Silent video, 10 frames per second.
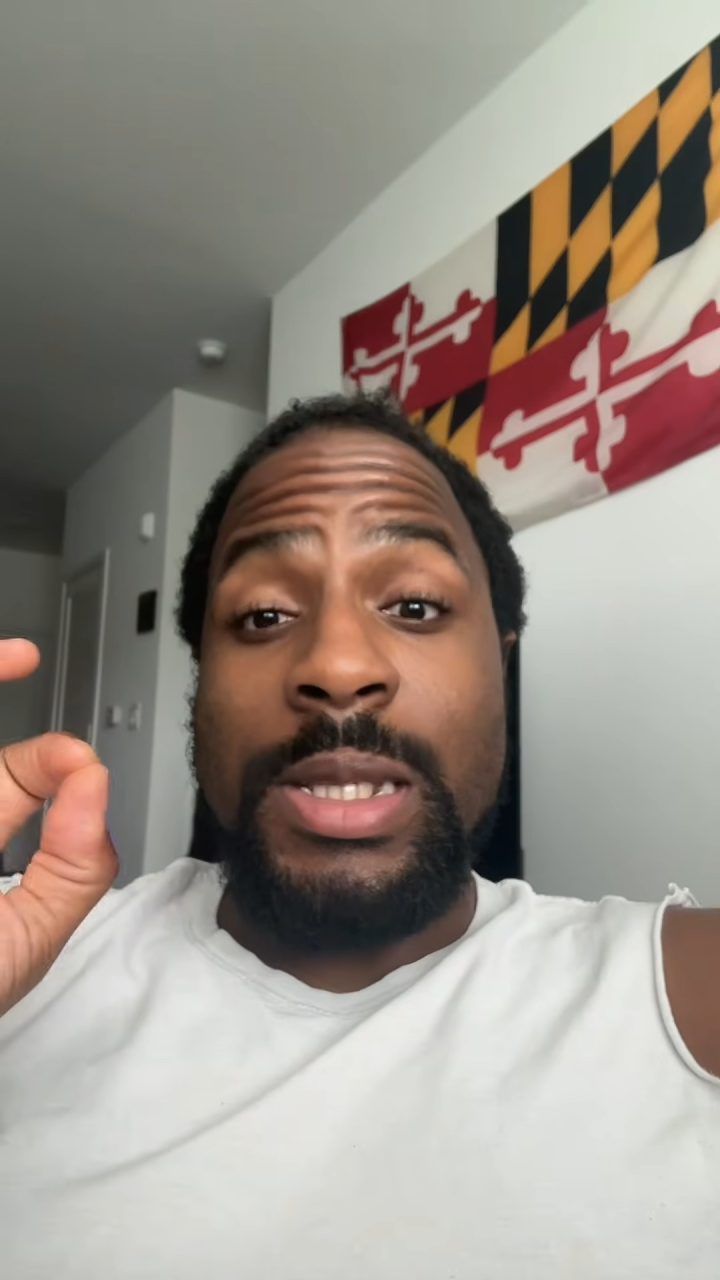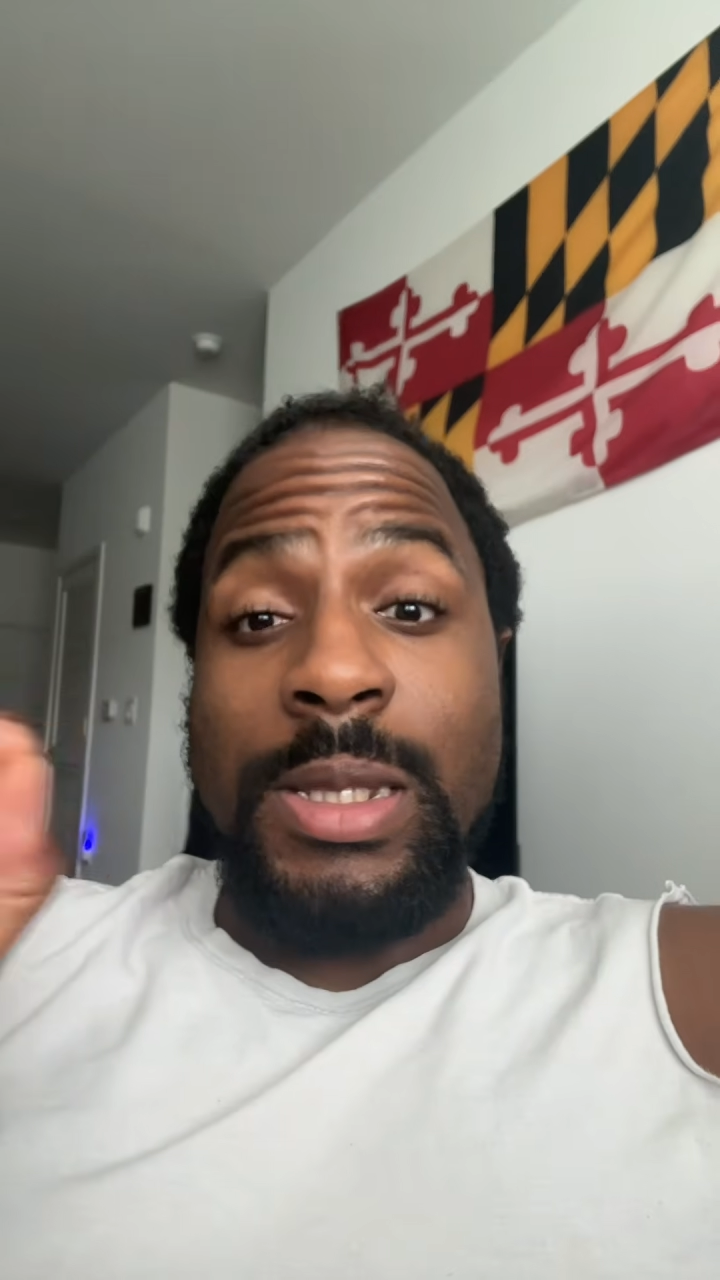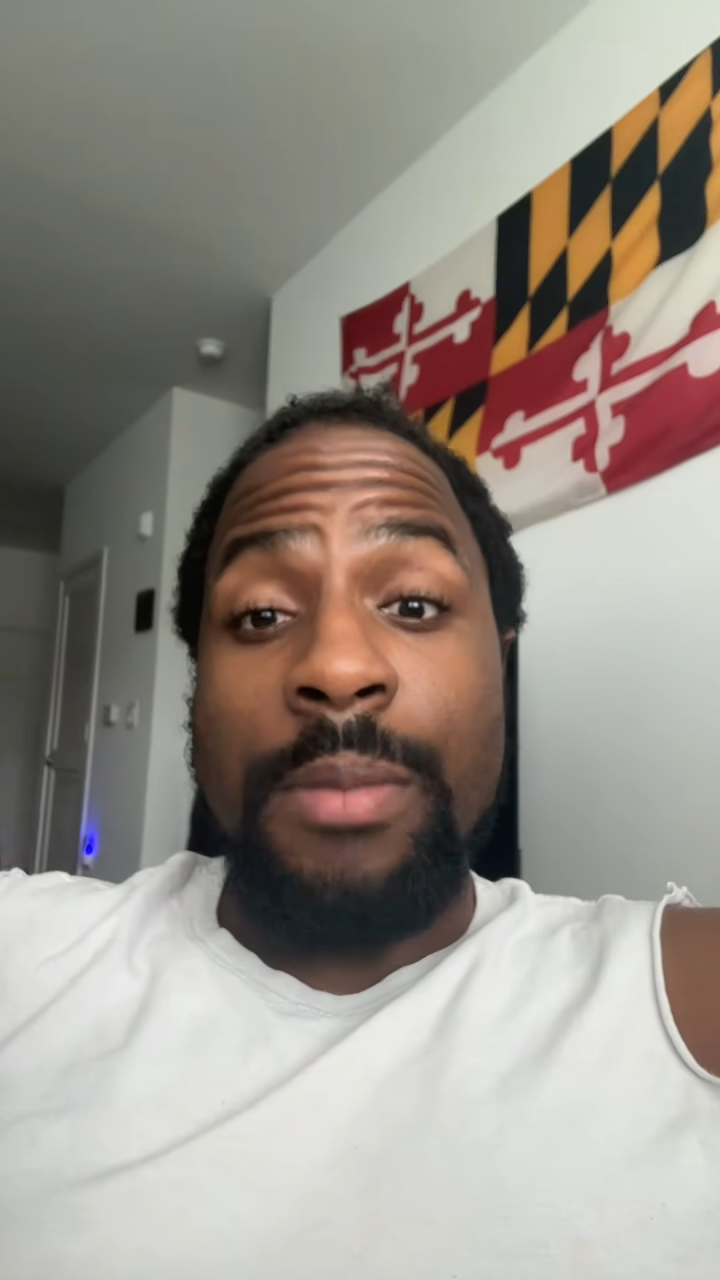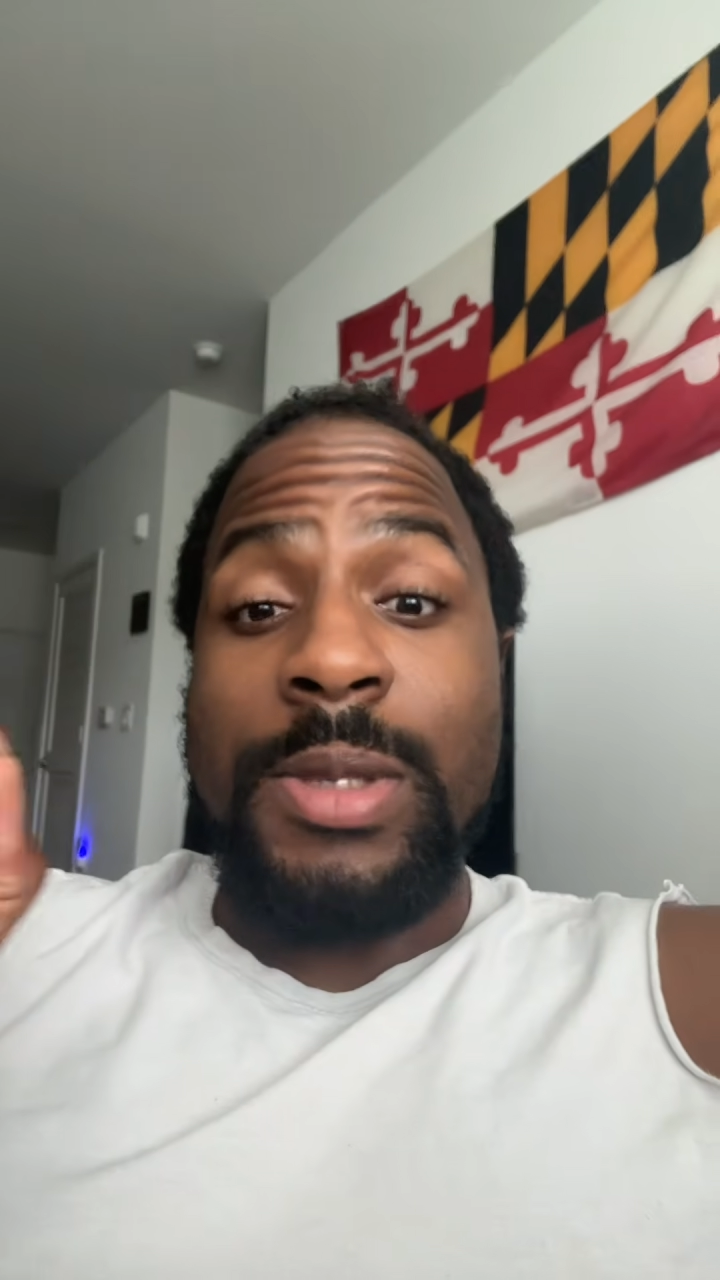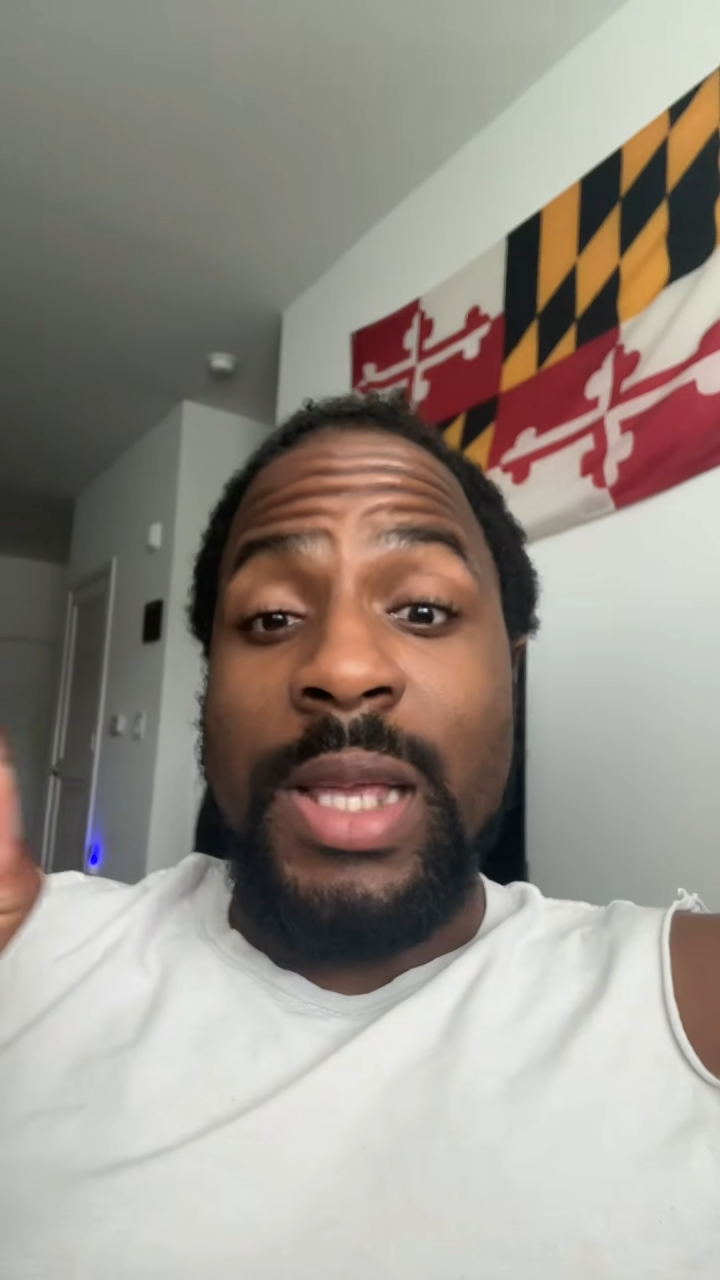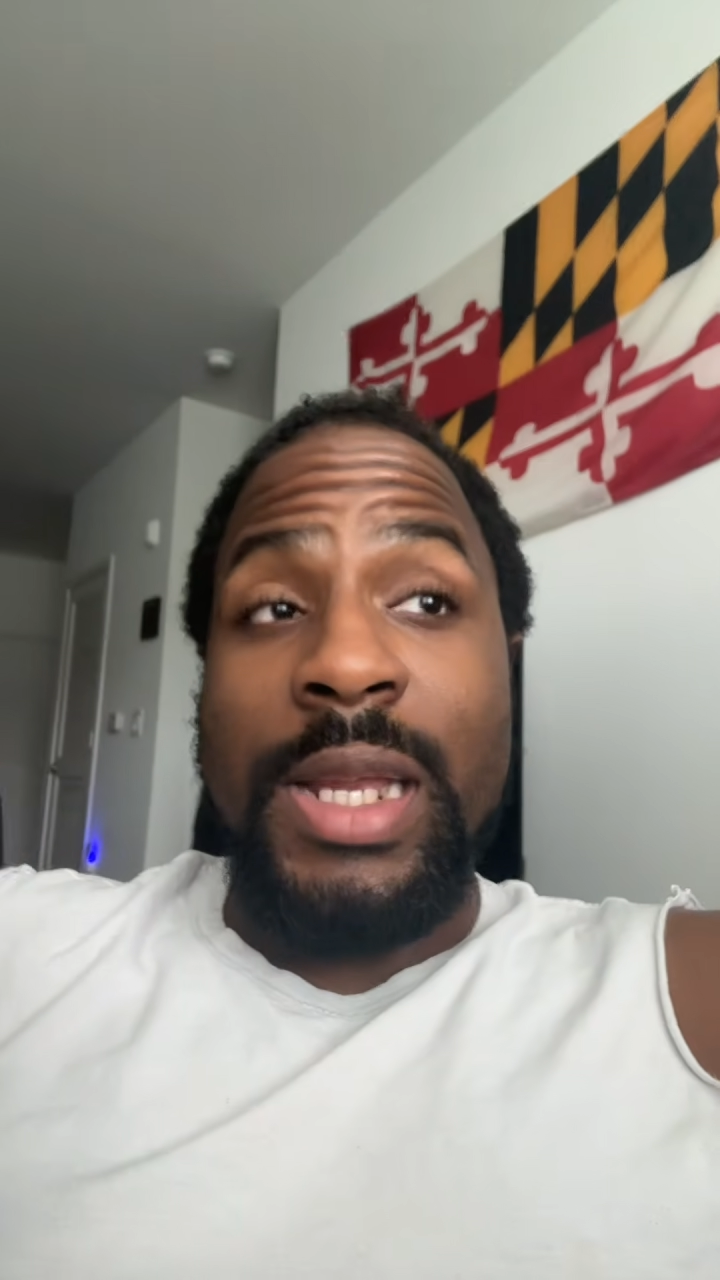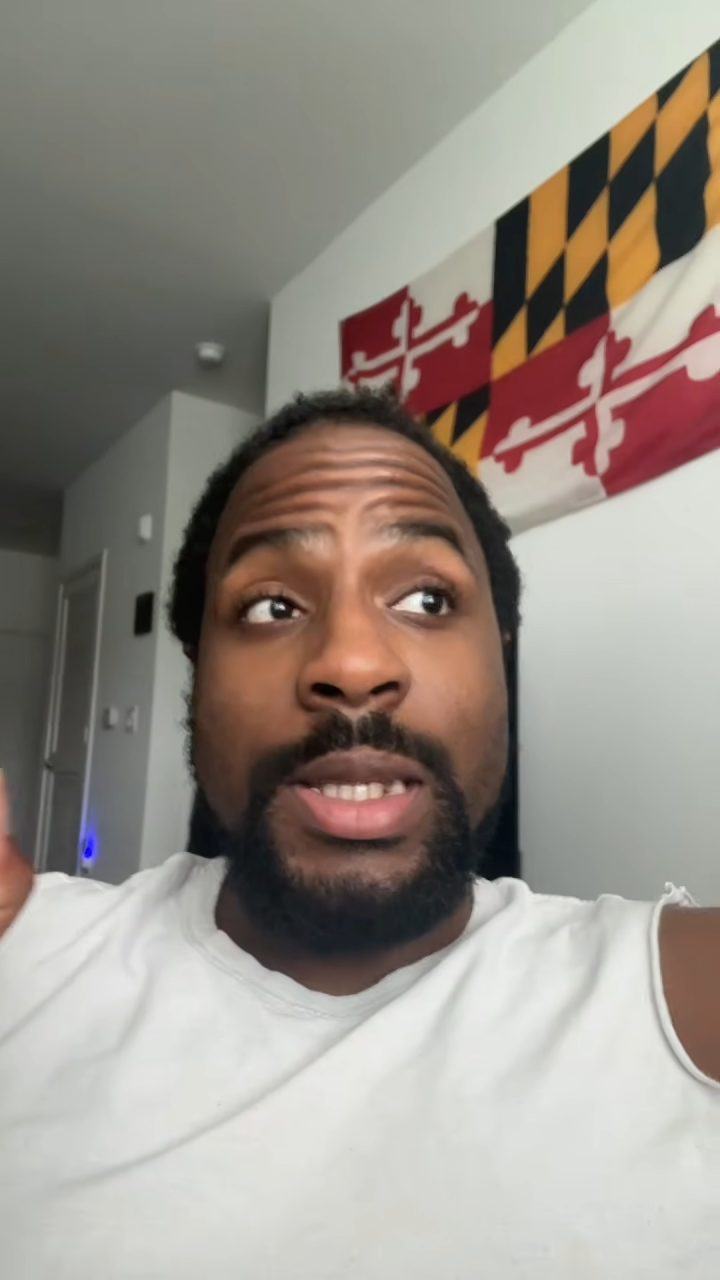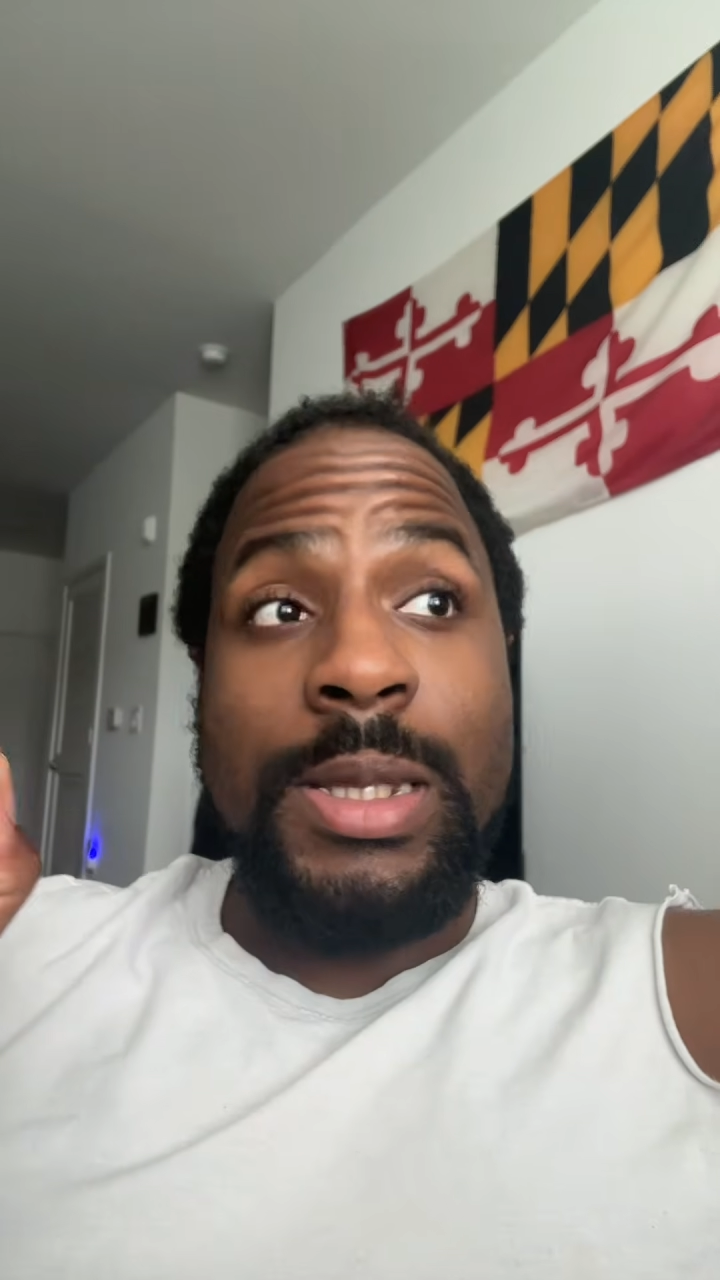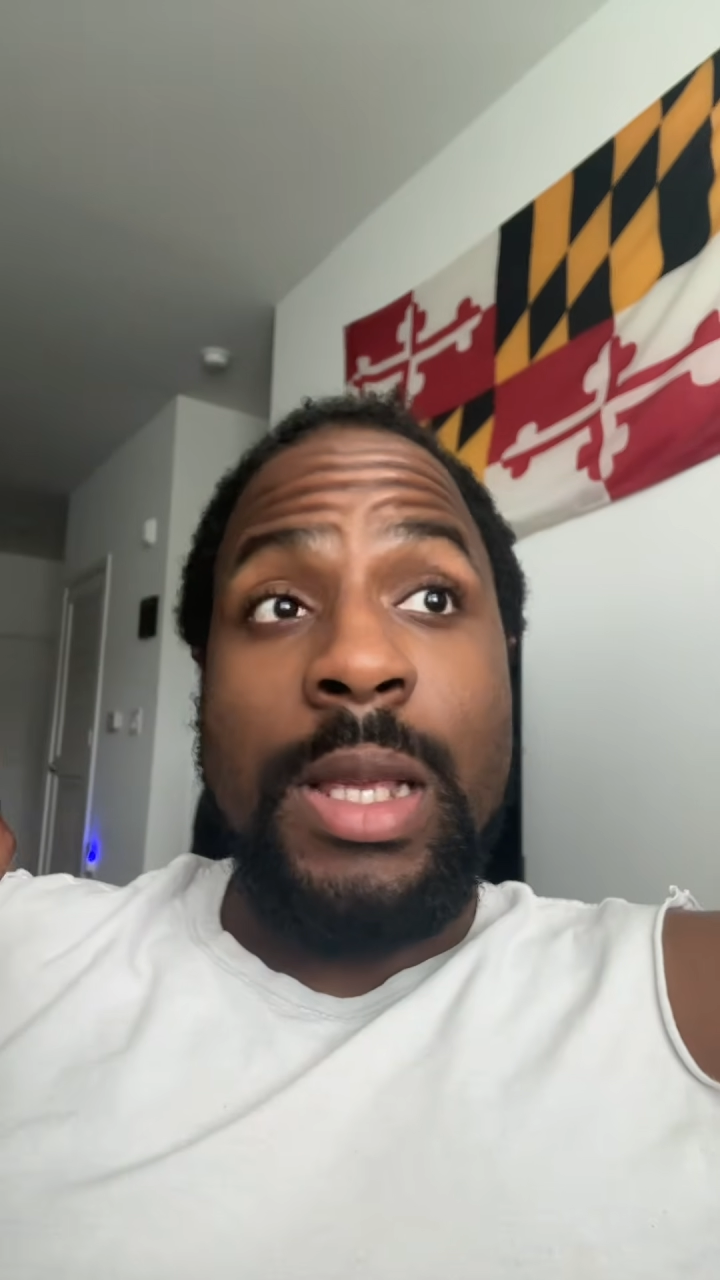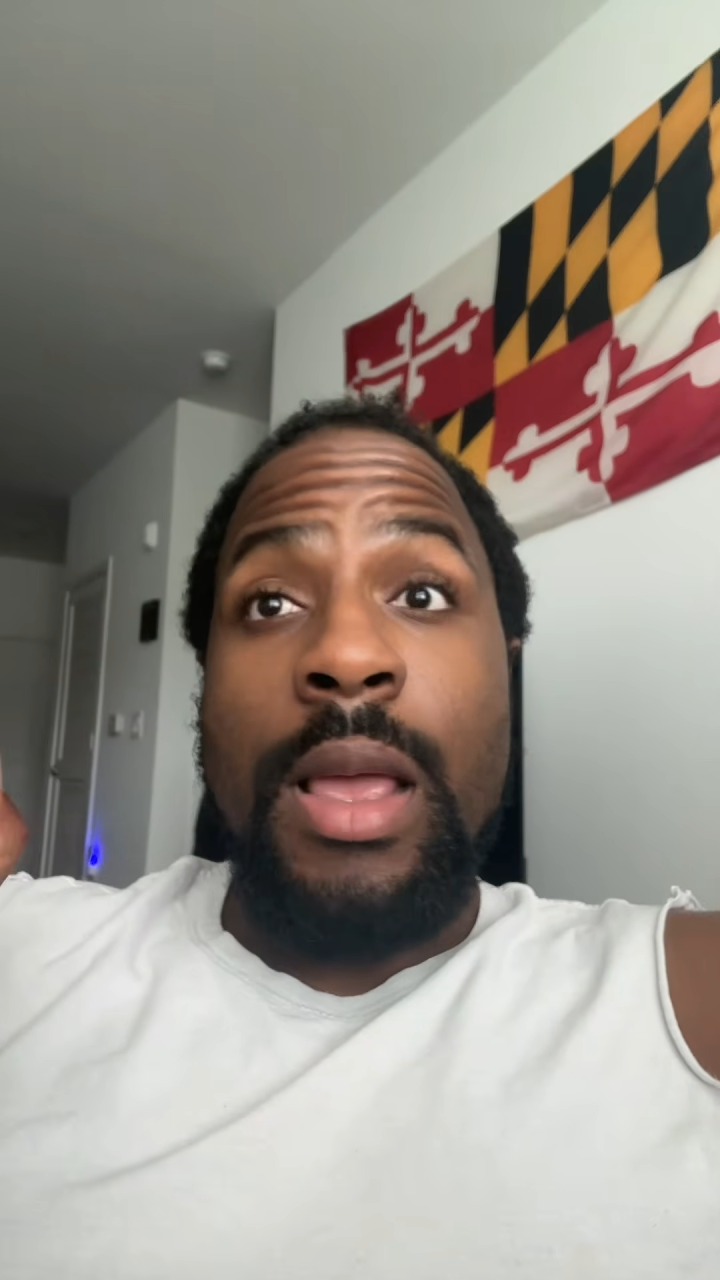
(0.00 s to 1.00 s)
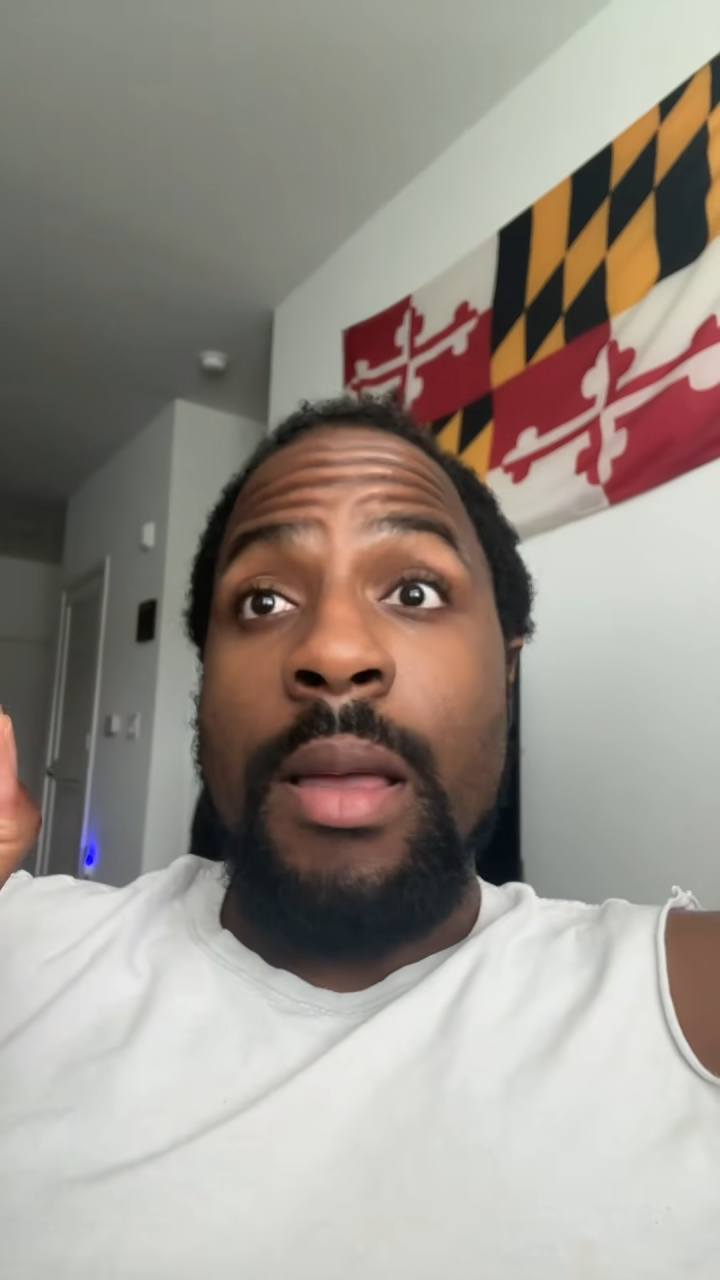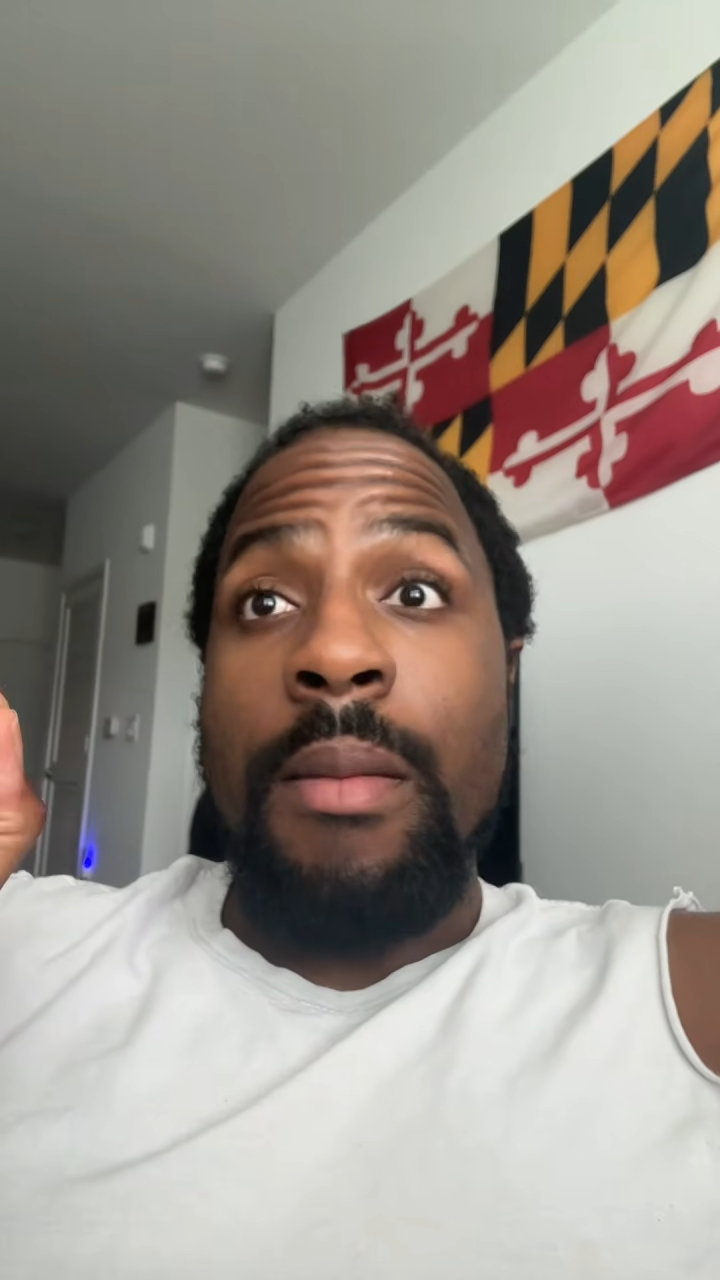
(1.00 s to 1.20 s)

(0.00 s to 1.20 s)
some settings